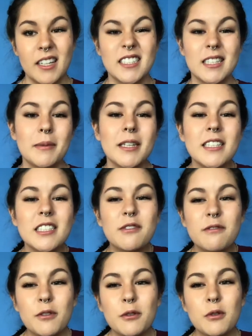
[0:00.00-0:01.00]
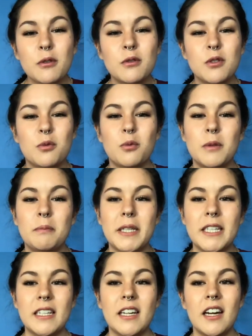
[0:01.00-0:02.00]
Some of these foods would
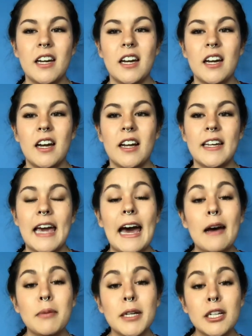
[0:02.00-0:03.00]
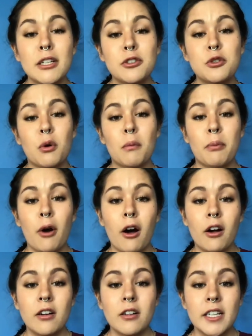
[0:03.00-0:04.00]
be cabbage or
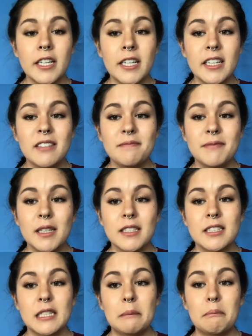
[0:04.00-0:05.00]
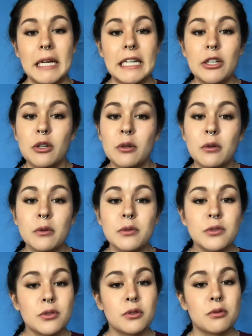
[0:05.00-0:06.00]
broccoli,
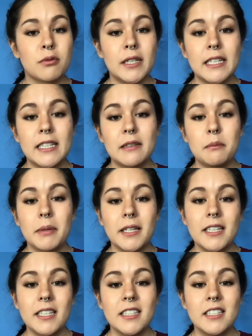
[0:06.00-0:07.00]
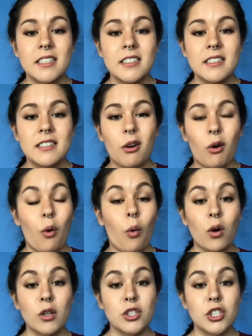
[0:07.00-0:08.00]
tomatoes, green peas or
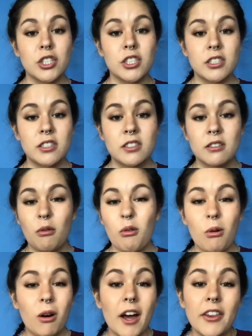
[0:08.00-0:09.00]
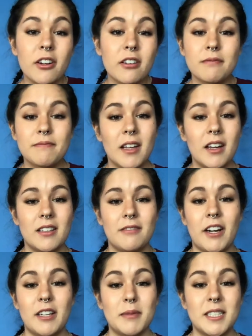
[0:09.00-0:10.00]
oranges, or other
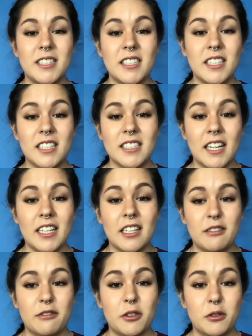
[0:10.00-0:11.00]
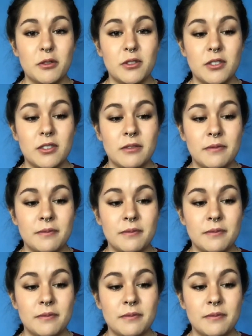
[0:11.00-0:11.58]
vitamin C containing foods.